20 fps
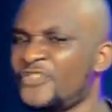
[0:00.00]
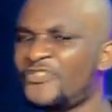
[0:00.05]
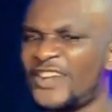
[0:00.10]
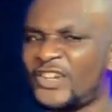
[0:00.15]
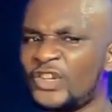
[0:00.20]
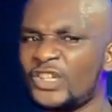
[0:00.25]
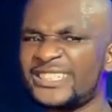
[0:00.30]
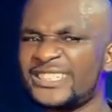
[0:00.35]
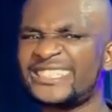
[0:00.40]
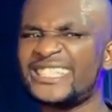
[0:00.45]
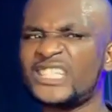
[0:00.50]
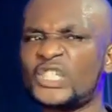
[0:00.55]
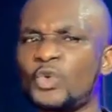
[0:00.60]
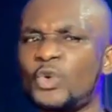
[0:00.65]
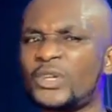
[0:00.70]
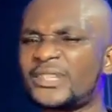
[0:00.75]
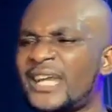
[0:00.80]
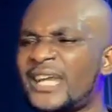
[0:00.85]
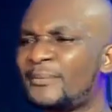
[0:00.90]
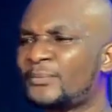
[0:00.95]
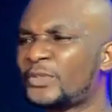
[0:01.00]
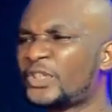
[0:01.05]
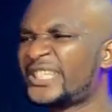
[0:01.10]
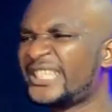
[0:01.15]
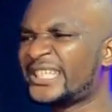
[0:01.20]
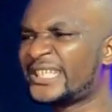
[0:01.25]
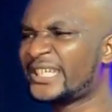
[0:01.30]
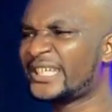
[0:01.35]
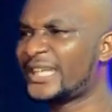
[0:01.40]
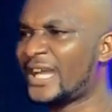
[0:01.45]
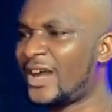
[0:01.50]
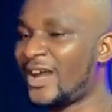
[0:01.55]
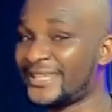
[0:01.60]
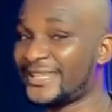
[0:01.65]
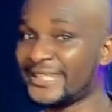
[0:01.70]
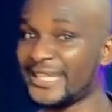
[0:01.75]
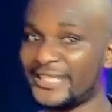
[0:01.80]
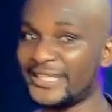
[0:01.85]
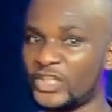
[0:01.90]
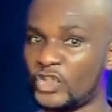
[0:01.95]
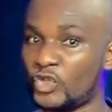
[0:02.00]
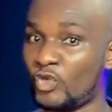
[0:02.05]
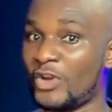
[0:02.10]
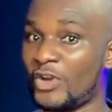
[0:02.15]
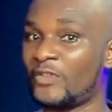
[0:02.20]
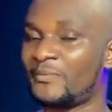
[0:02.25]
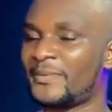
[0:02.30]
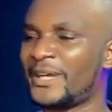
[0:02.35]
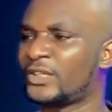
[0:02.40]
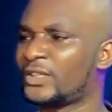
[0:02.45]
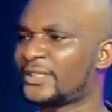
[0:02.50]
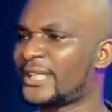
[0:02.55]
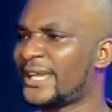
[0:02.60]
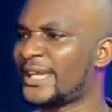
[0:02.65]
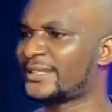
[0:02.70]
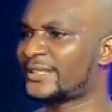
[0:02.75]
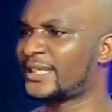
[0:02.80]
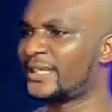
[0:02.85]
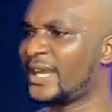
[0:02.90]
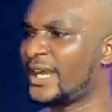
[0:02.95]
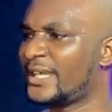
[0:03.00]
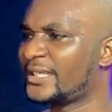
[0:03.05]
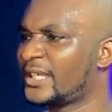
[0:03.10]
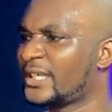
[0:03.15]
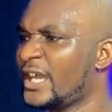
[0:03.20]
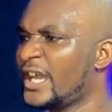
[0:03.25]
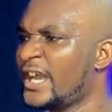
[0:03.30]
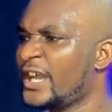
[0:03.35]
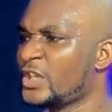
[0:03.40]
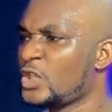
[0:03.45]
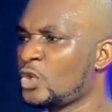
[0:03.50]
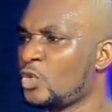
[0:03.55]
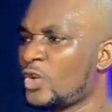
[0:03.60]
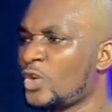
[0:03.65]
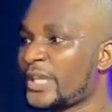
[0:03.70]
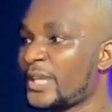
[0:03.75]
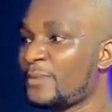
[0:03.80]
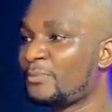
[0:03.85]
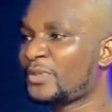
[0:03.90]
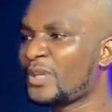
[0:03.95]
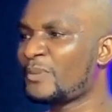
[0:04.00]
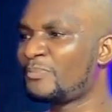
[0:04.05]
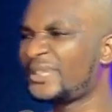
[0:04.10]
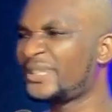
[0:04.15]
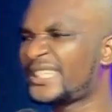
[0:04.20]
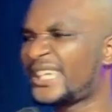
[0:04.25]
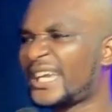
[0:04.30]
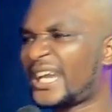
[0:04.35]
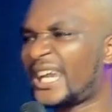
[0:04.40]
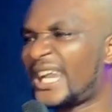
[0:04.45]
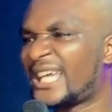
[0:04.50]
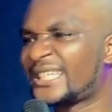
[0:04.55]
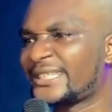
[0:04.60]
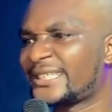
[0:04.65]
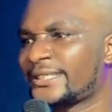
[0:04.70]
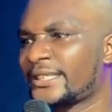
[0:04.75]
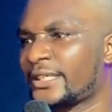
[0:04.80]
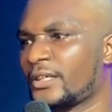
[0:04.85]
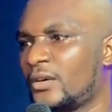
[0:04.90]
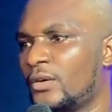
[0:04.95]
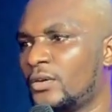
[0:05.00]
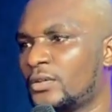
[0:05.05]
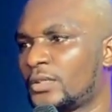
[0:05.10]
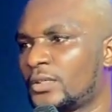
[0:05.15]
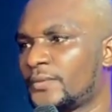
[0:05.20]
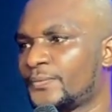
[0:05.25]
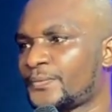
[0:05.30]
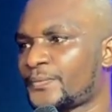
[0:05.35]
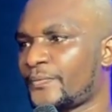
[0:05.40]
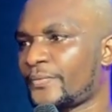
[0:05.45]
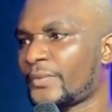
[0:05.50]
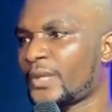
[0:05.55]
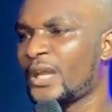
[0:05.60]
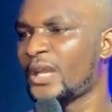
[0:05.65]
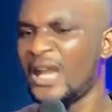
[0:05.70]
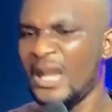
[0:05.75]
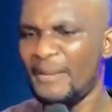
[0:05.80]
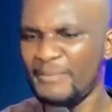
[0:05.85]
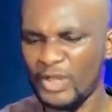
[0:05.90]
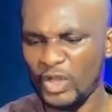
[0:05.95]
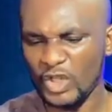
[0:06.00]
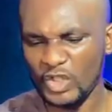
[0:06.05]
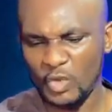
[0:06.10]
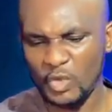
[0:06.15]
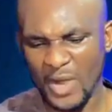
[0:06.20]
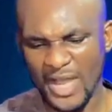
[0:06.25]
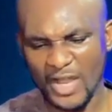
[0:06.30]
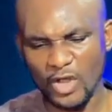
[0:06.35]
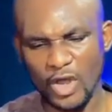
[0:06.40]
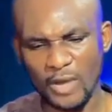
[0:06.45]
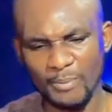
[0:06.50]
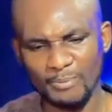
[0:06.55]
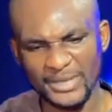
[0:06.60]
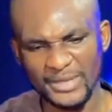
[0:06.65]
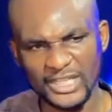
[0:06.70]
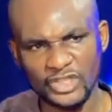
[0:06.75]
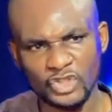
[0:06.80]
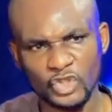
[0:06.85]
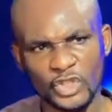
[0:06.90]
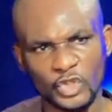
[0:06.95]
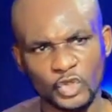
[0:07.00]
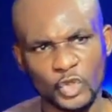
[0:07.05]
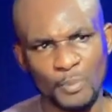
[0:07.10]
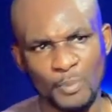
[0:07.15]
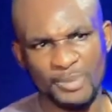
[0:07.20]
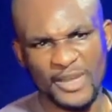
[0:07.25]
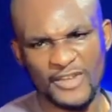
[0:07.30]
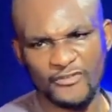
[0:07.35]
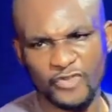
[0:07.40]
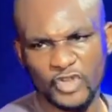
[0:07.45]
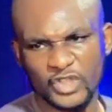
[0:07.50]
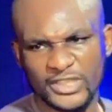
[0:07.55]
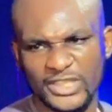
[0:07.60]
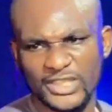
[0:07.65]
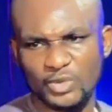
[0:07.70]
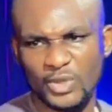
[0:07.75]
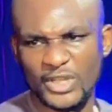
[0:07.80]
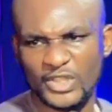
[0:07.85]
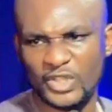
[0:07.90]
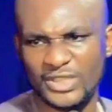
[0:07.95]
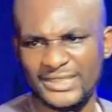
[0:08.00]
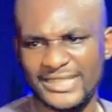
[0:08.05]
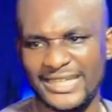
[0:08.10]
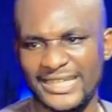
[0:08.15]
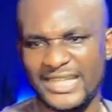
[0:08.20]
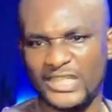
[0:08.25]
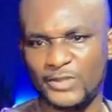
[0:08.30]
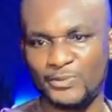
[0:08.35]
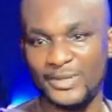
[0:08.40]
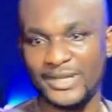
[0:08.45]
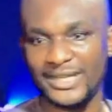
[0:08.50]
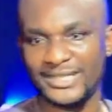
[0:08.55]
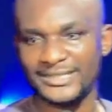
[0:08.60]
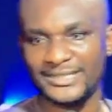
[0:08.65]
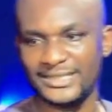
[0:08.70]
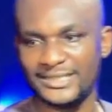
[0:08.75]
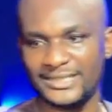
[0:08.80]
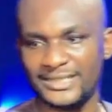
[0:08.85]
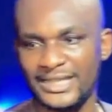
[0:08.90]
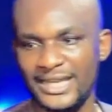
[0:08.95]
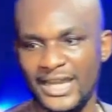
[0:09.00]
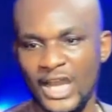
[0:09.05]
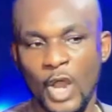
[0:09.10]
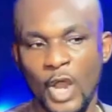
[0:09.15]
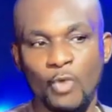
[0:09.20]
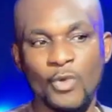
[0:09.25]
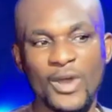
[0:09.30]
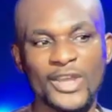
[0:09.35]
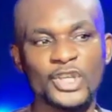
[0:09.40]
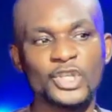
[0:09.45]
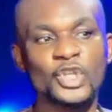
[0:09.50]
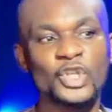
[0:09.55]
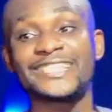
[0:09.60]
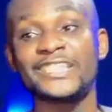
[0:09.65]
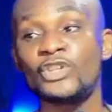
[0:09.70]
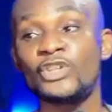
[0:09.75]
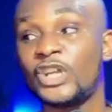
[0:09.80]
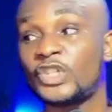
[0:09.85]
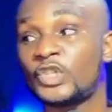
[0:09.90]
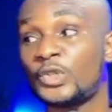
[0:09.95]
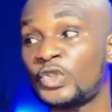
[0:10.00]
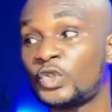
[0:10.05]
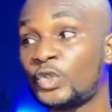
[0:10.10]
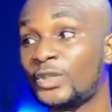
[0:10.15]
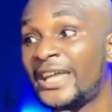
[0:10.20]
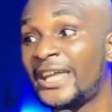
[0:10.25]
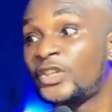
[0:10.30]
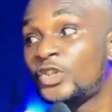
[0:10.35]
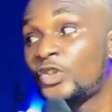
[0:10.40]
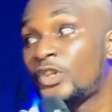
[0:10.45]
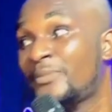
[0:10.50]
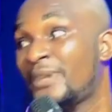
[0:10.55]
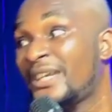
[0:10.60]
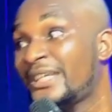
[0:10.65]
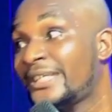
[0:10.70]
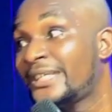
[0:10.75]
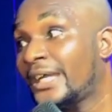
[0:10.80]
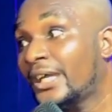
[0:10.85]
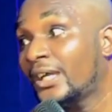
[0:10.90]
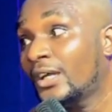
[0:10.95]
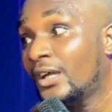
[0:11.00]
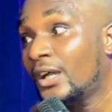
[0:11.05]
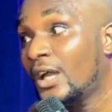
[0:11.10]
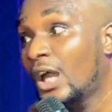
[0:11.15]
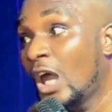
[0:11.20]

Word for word: If I don't teach what I'm teaching now, I said this to one of my daughter yesterday night, you will keep repeating classes in God. Because when God brings you into painful situations and experiences, when you're saying you are supposed to learn, you remain there.